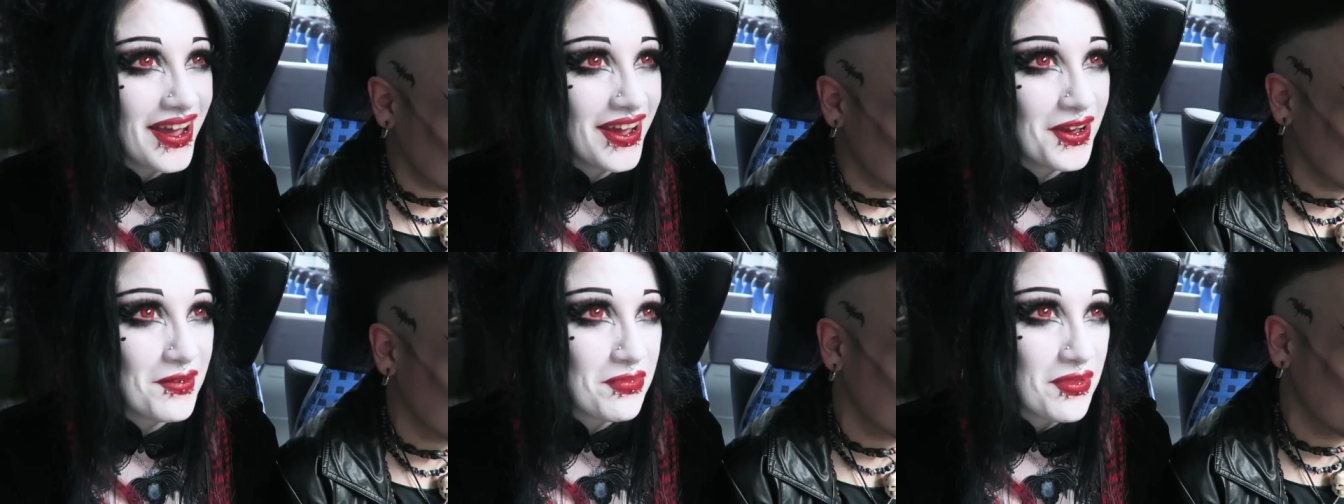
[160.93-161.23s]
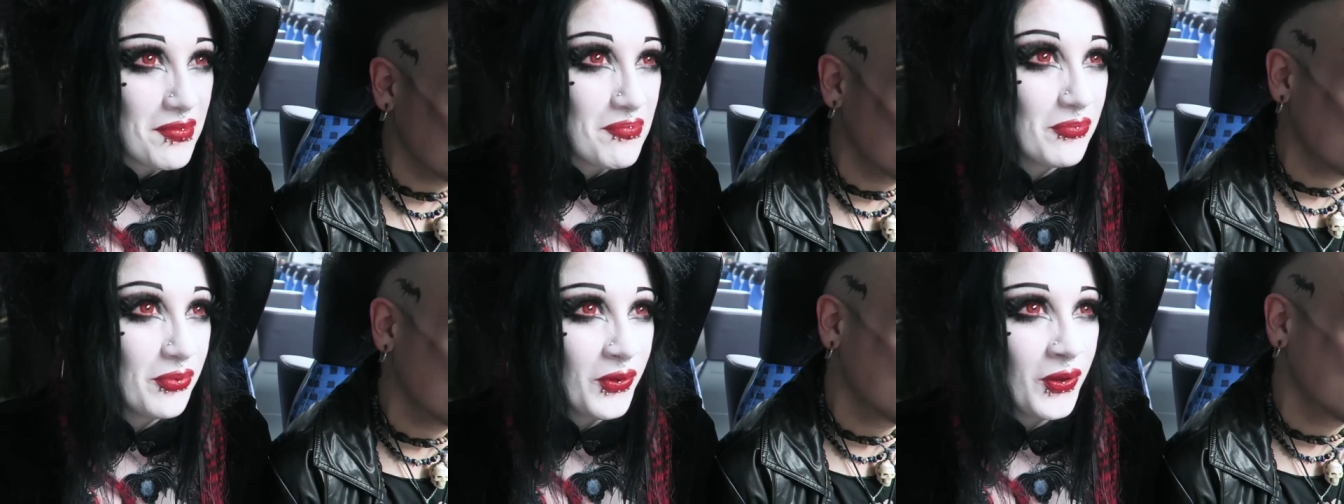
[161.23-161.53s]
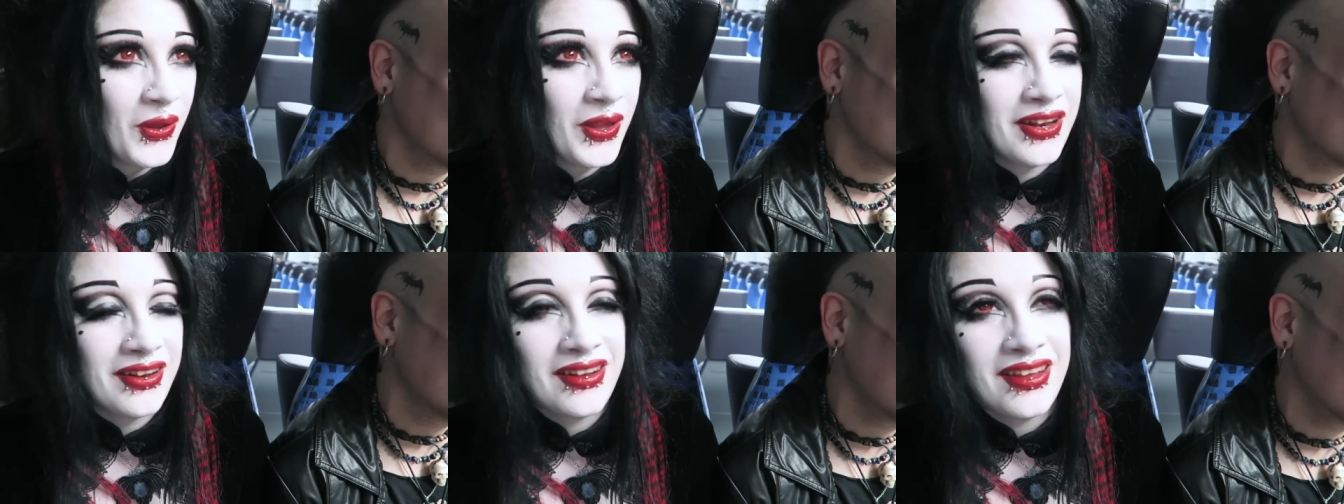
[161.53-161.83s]
I have to
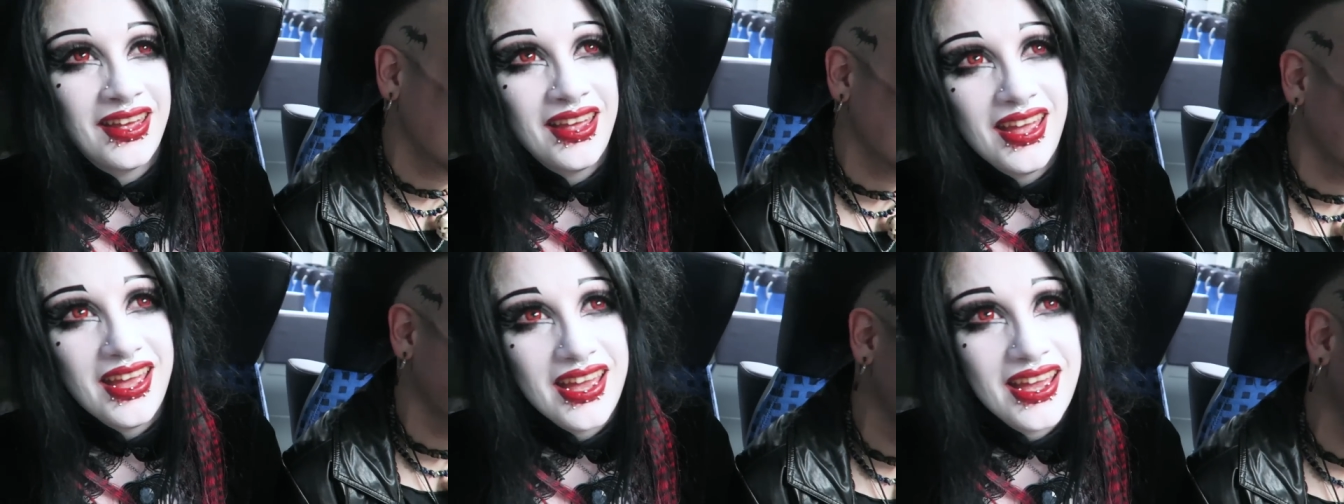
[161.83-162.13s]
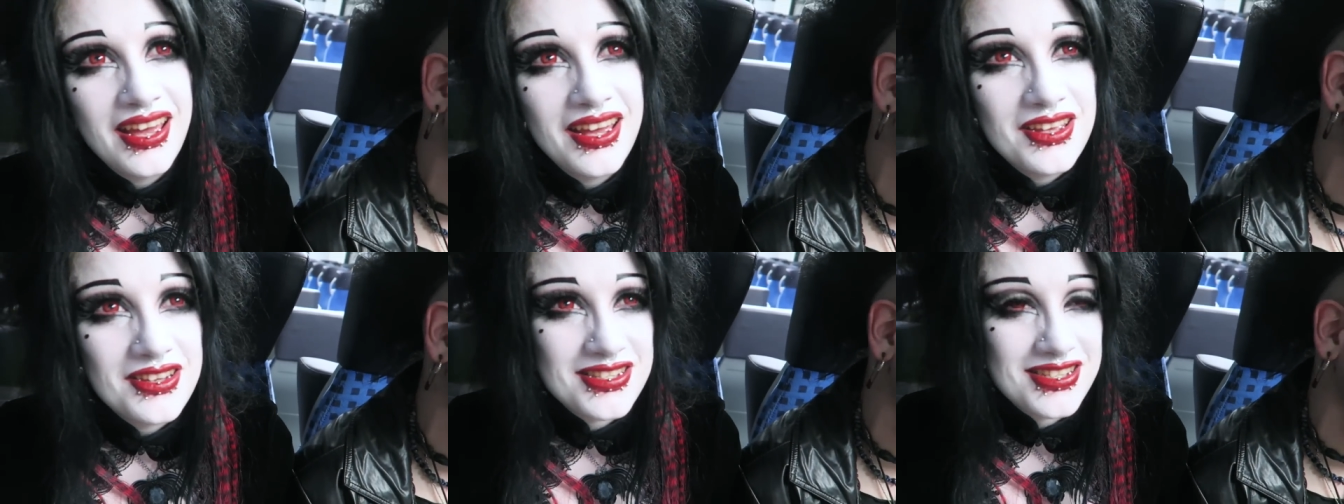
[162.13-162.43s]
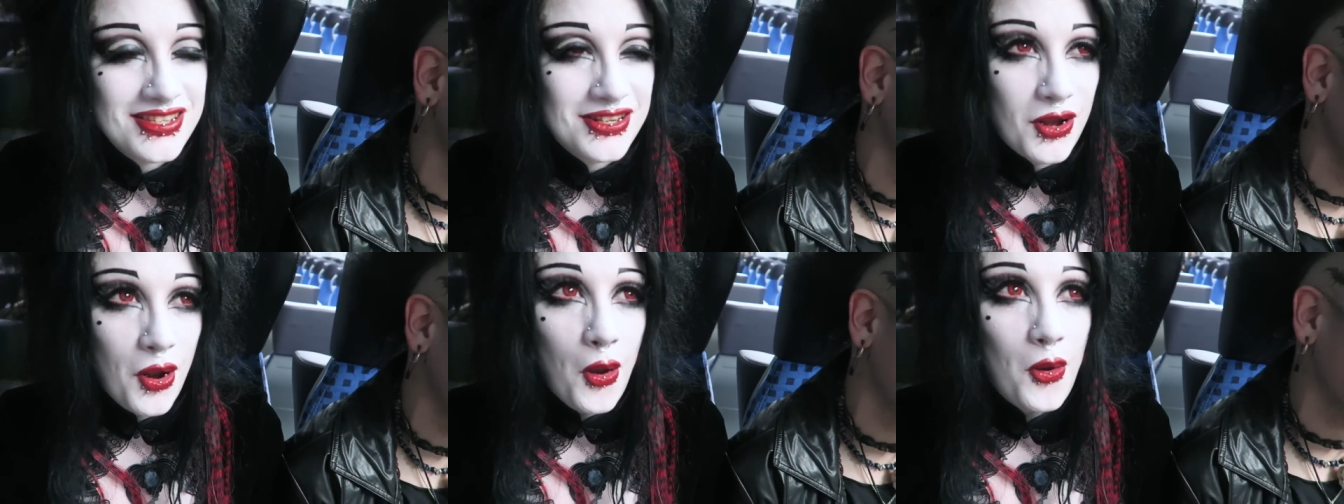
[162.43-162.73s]

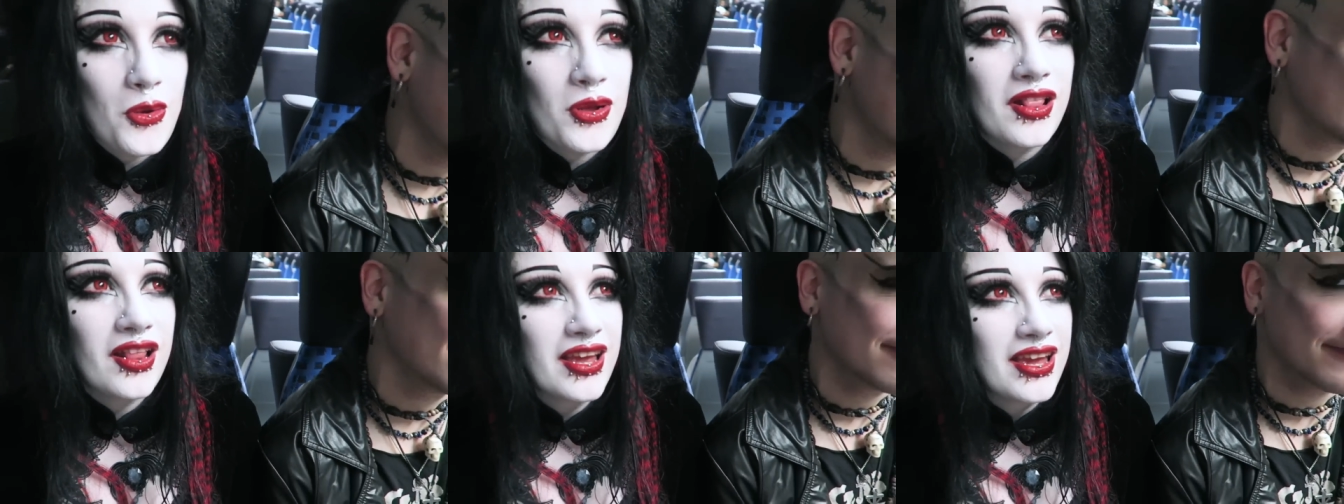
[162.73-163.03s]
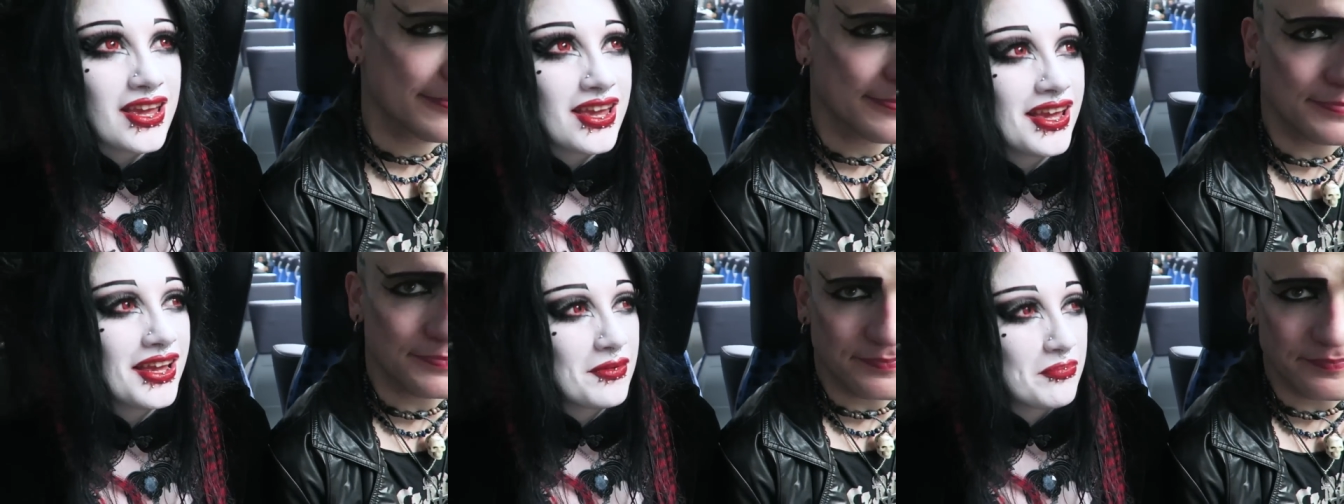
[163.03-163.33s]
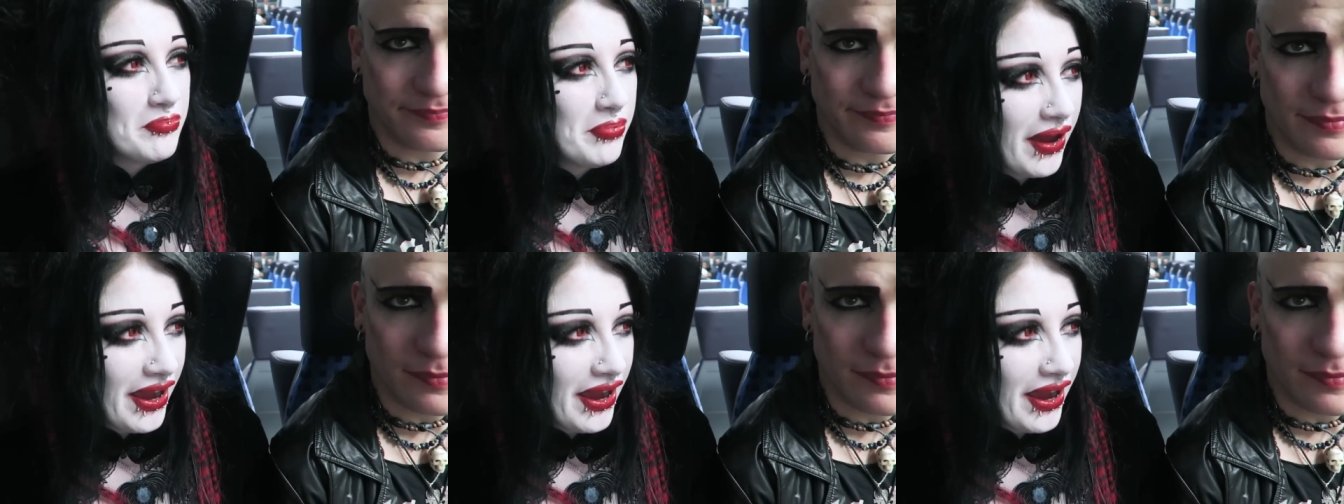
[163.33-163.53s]
burn slowly and